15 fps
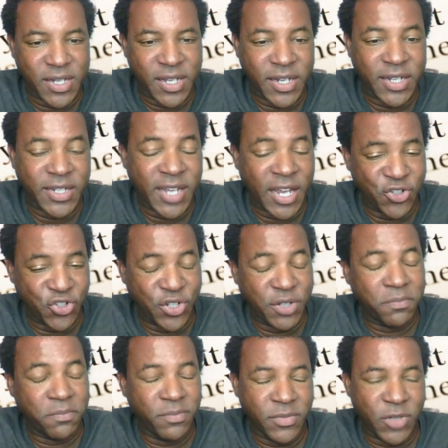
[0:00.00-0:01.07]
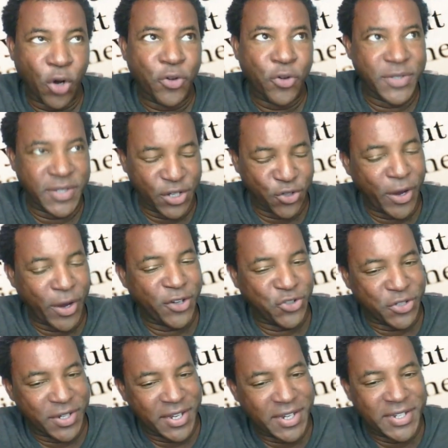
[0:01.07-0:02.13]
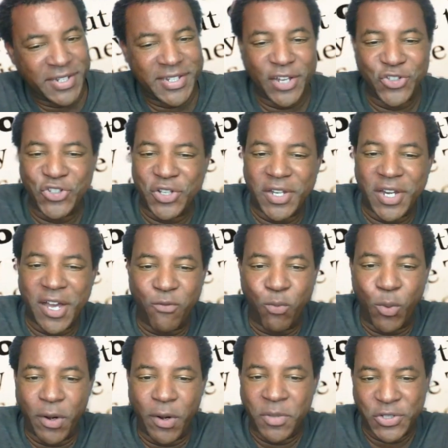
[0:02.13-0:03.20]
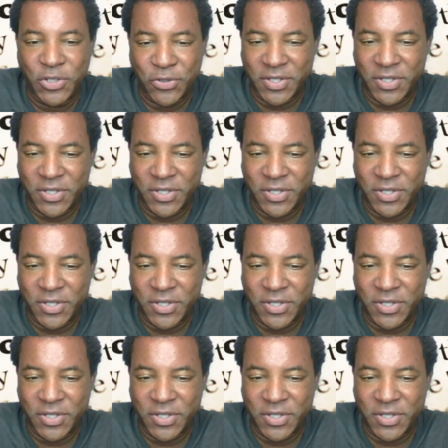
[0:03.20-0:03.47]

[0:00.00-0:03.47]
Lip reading: and she garners the attraction and attention of one Mr.